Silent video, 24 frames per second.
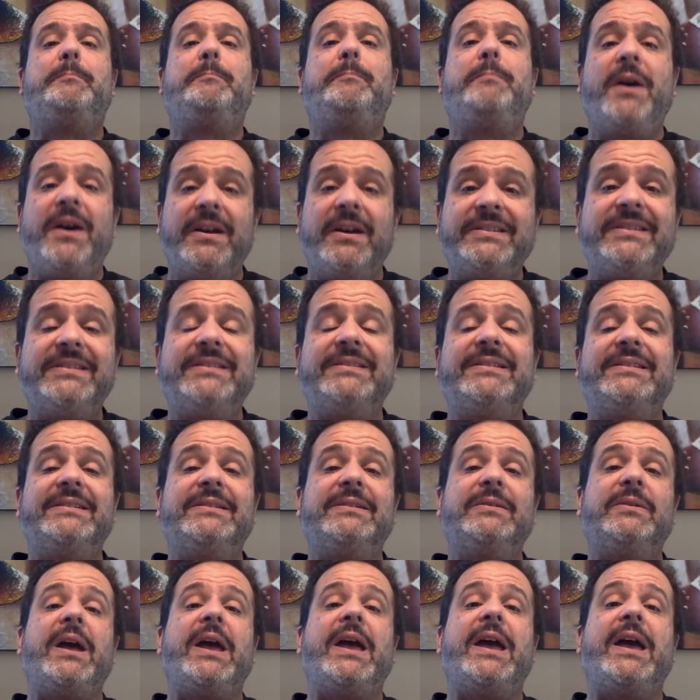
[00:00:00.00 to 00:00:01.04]
But
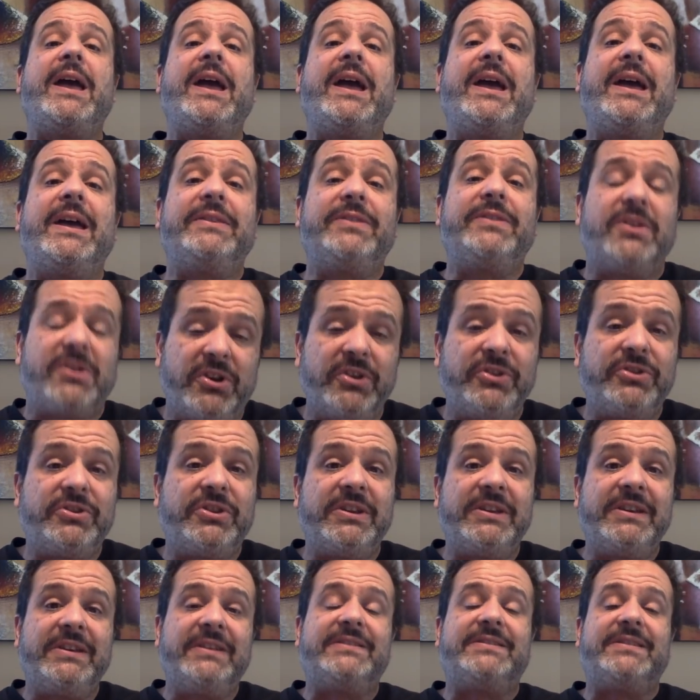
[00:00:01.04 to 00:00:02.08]
the good
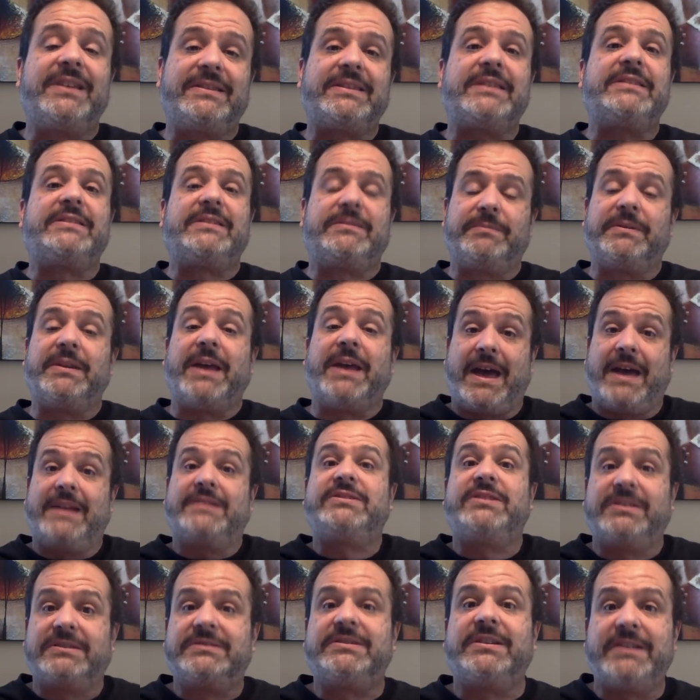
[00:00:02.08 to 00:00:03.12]
thing is that this
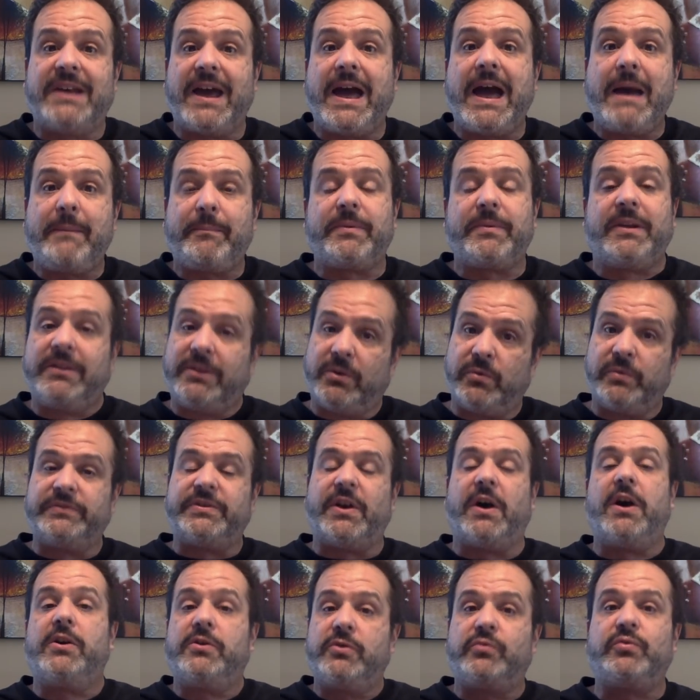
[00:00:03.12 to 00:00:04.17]
actually did happen, and there
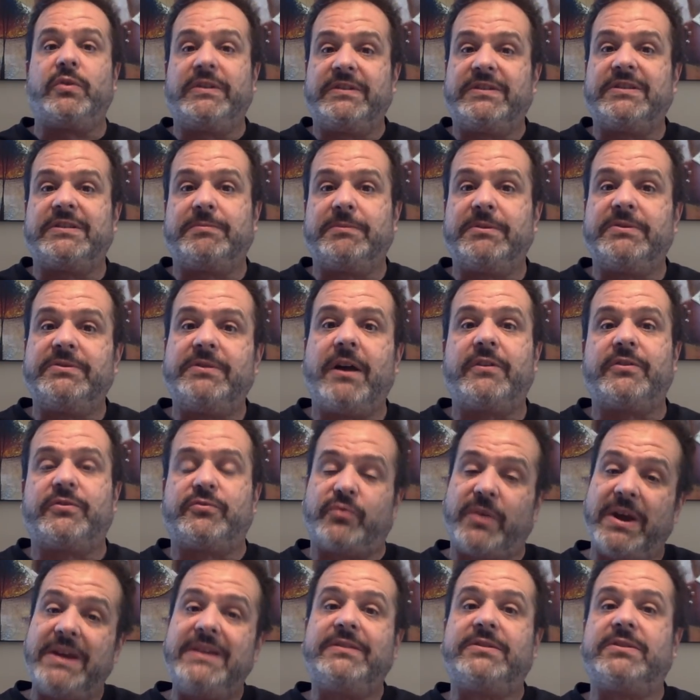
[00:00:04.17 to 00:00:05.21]
was $126
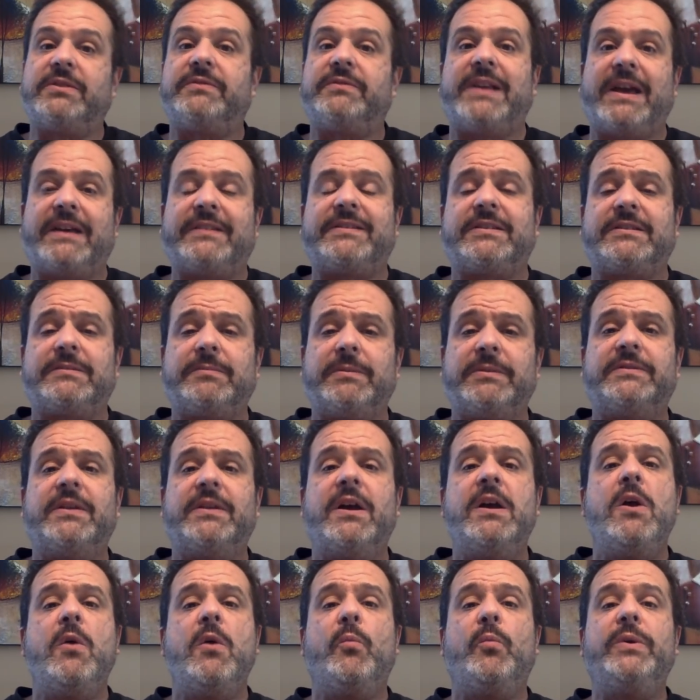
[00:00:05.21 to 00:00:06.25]
million raised over the last 6 months.
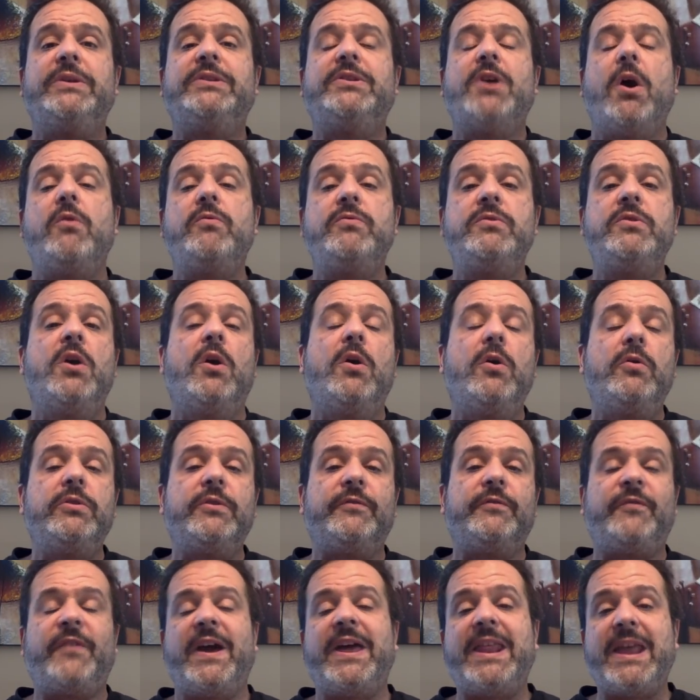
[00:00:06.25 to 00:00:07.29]
We don't know the
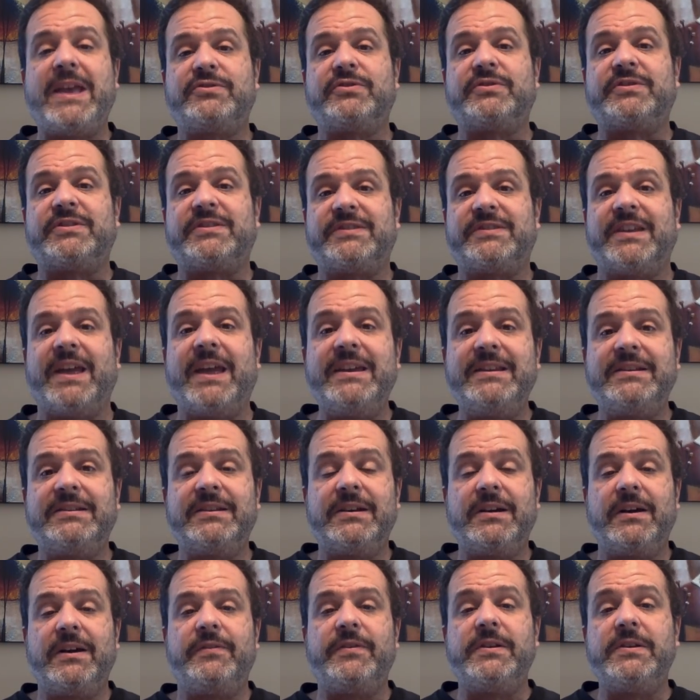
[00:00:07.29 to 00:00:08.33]
financial state
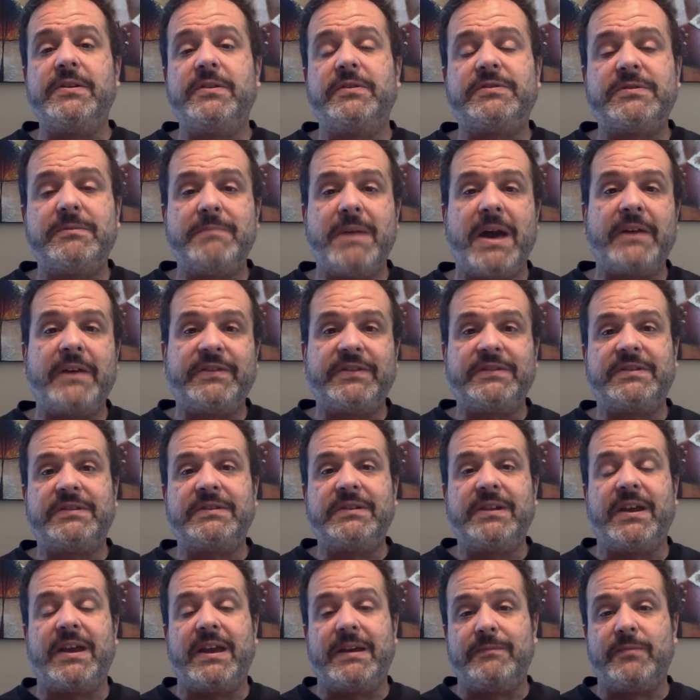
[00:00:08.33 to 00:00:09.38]
of Helios and
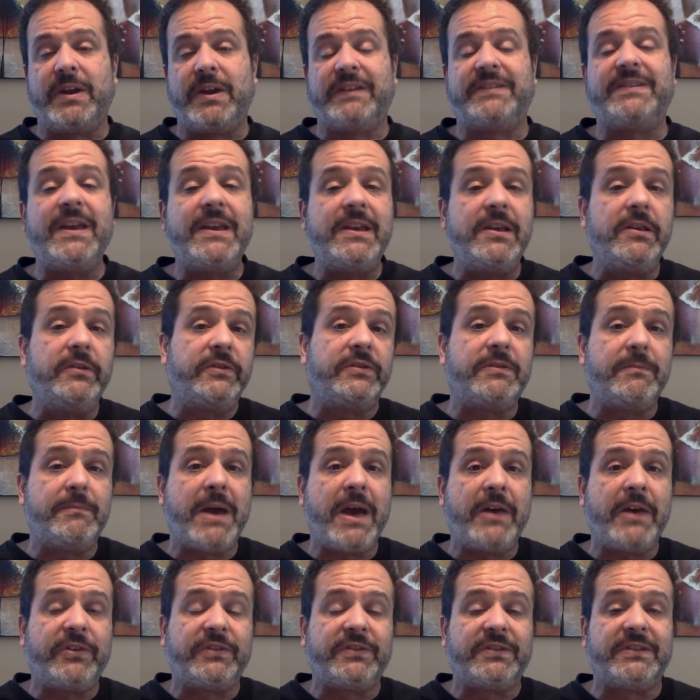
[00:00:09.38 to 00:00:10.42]
Matheson, and when I say Helios and
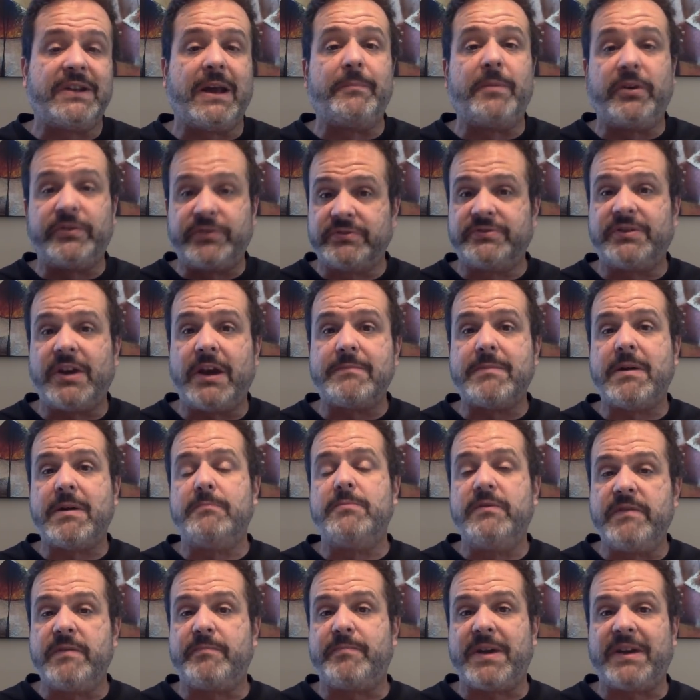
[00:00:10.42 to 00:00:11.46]
Matheson, I'm also talking about
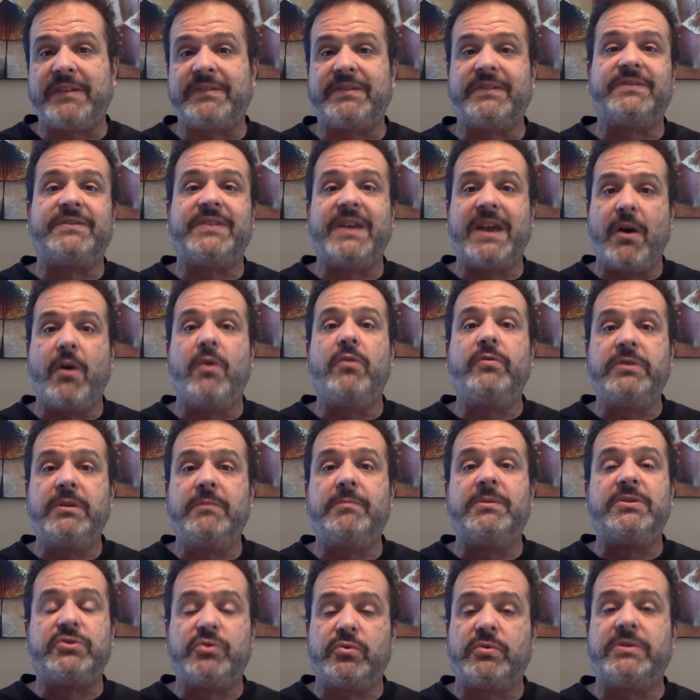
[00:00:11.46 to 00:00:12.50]
MoviePass since they own the
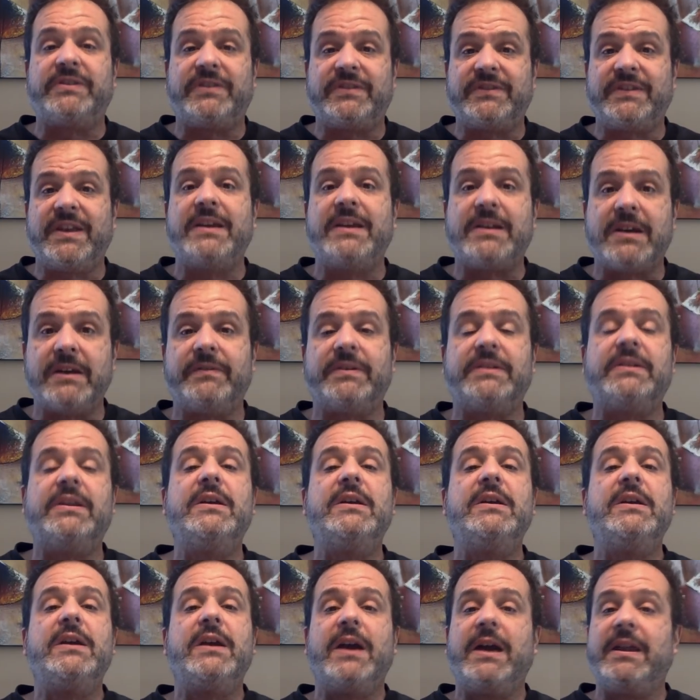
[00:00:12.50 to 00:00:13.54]
majority stake of it,
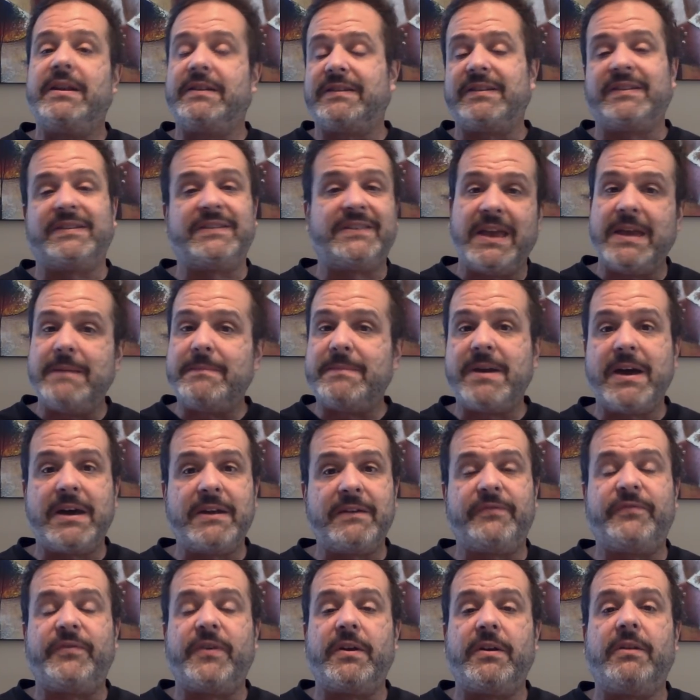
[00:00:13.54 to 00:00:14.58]
and it's the same kind
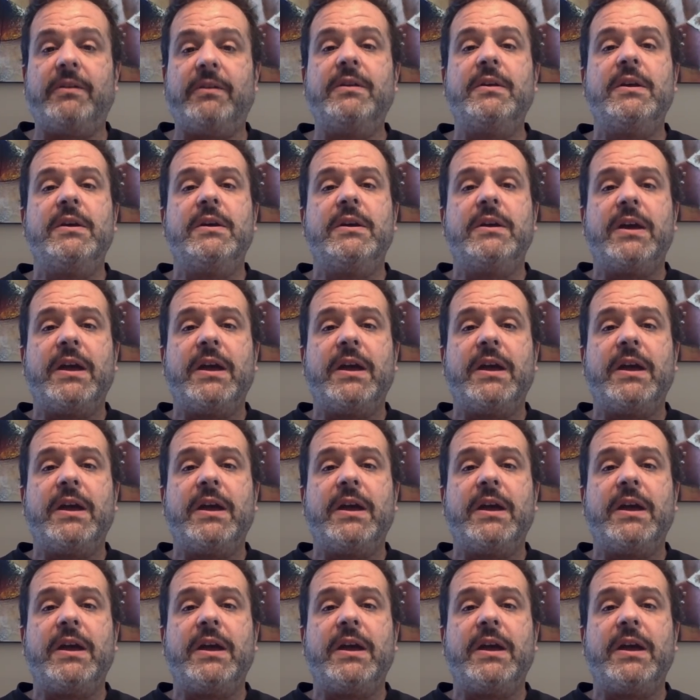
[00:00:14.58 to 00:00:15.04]
of funnel.